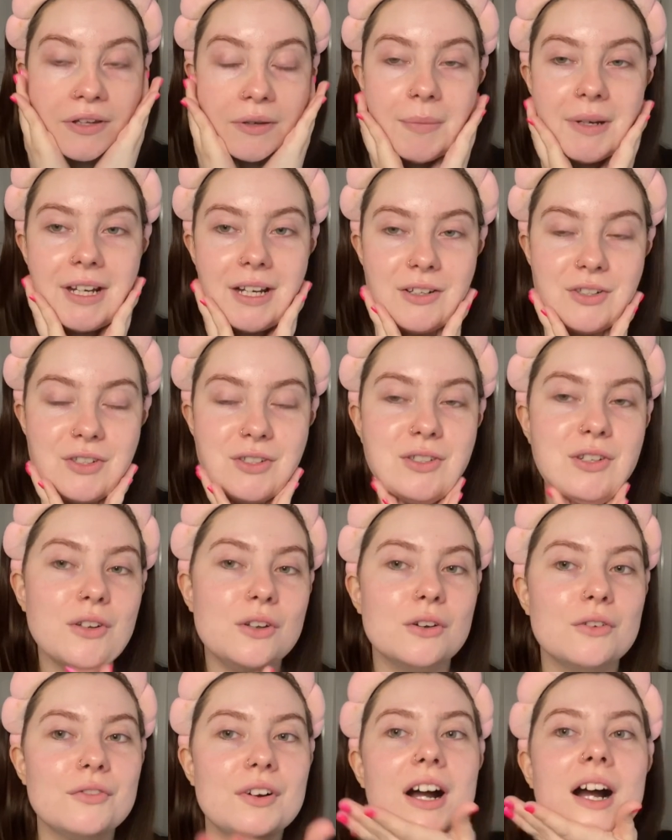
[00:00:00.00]
But yeah, I just
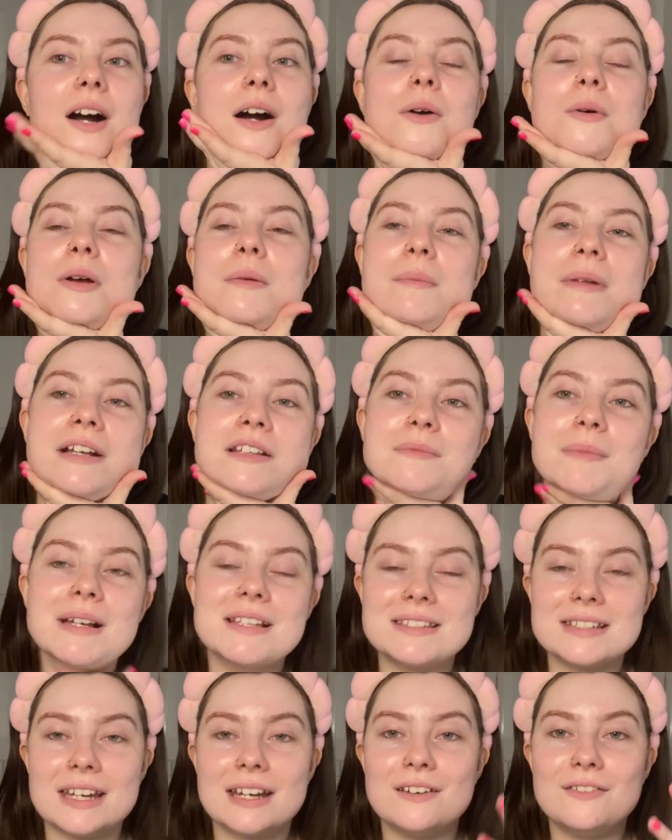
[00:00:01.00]
love how it makes my
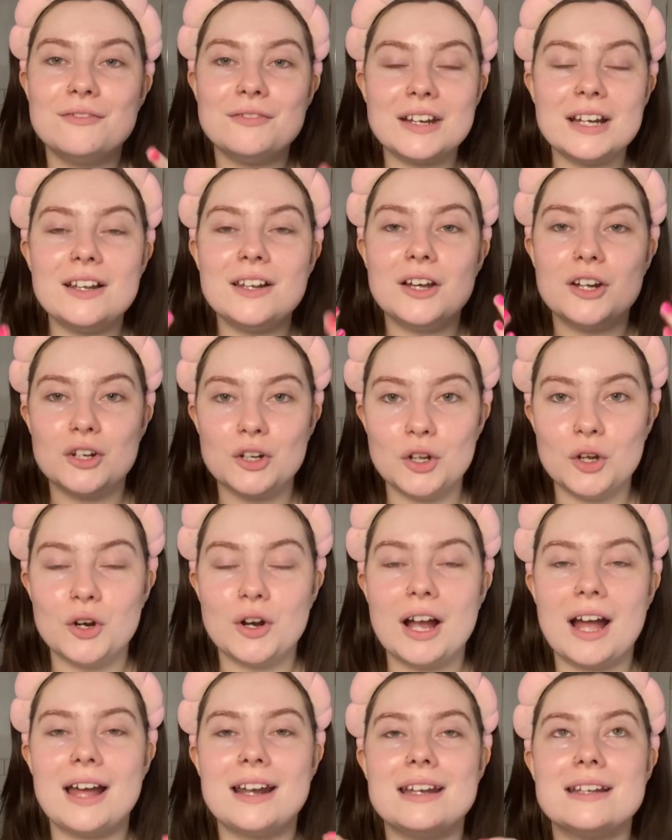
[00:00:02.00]
skin feel and
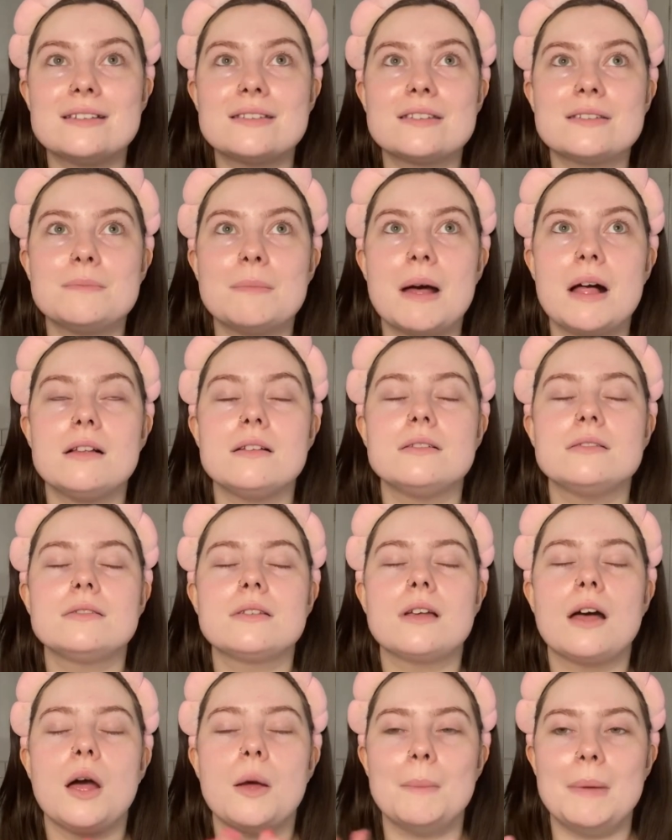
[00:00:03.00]
look and it smells
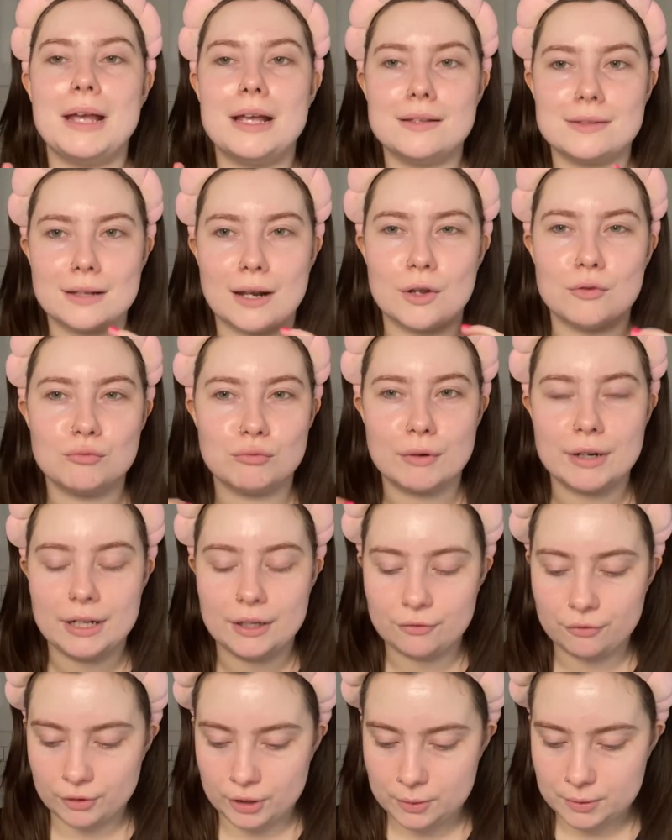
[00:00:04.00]
amazing, like really
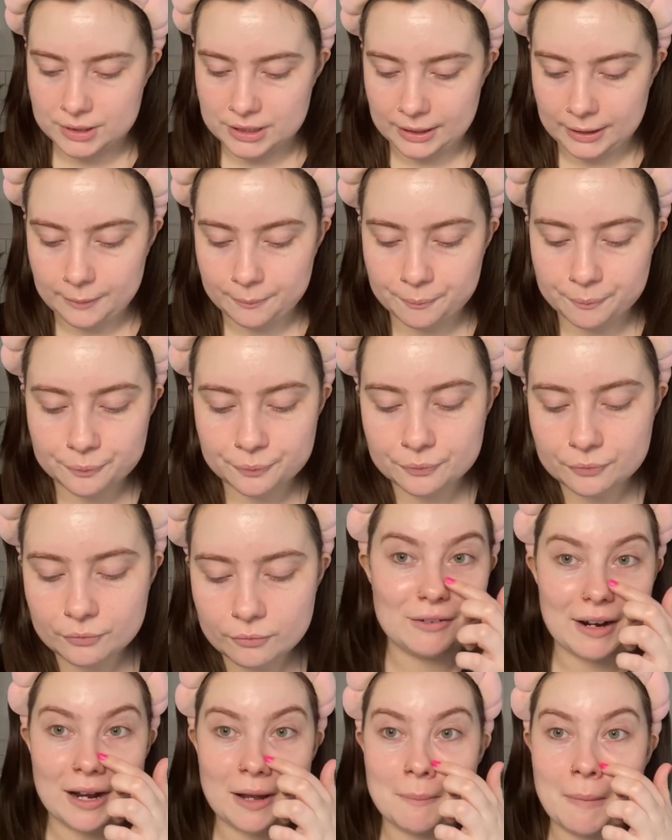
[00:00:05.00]
fruity
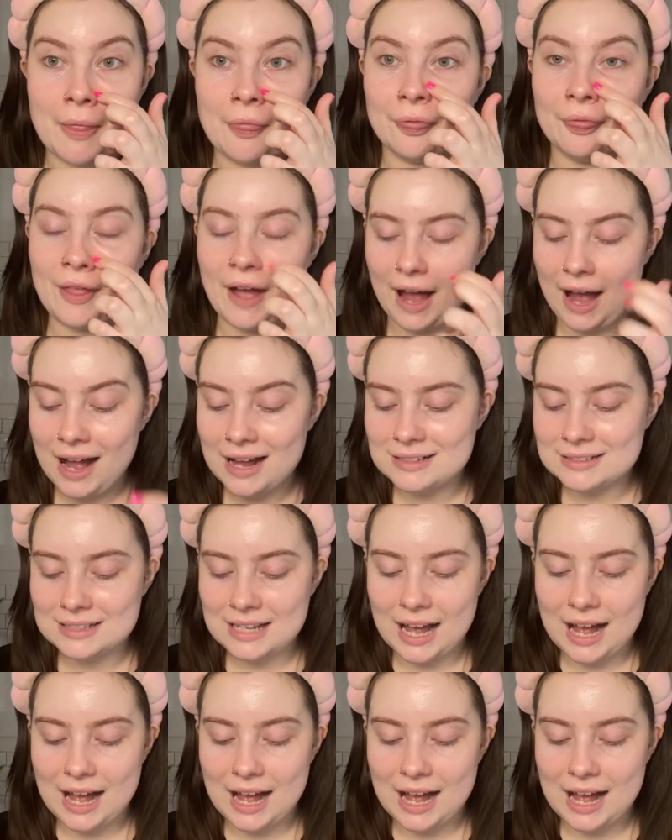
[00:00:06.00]
recommend that.